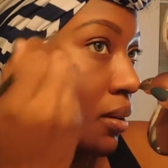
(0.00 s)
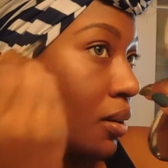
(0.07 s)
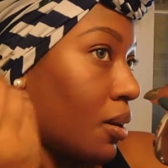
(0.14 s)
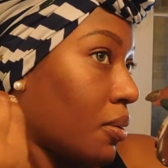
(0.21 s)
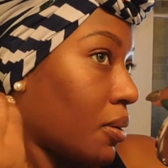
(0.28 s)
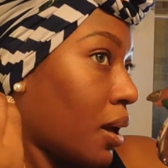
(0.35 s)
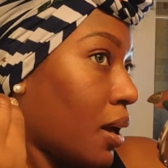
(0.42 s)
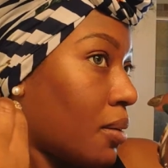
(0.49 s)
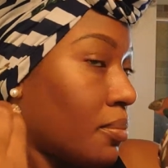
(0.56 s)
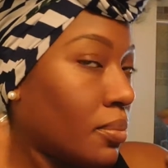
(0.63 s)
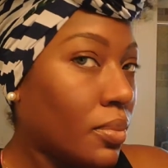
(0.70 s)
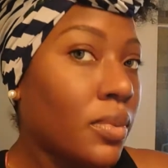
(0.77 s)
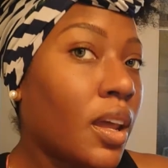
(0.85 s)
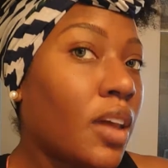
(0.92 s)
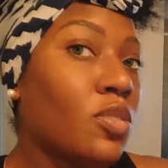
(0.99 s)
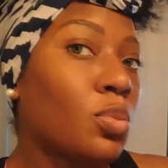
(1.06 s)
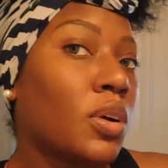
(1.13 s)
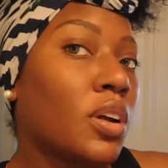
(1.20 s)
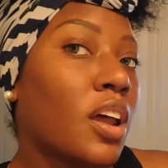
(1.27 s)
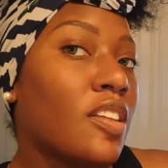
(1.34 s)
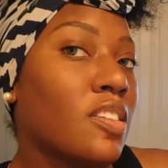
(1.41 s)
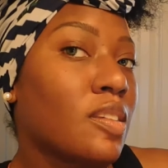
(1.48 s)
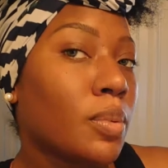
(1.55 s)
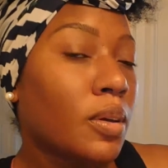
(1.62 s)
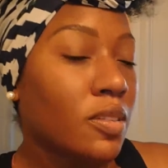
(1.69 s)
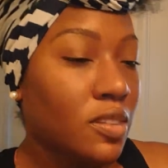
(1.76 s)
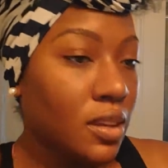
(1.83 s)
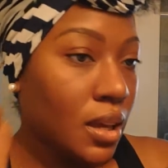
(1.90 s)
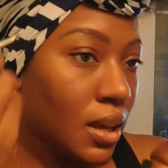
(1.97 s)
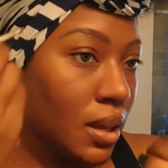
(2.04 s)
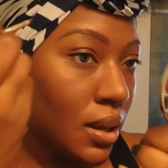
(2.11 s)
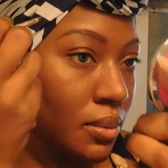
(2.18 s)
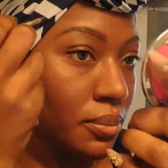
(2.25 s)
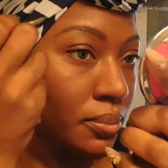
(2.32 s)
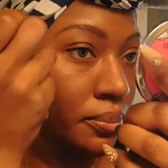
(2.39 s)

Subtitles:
Okay, that's where that's supposed to end.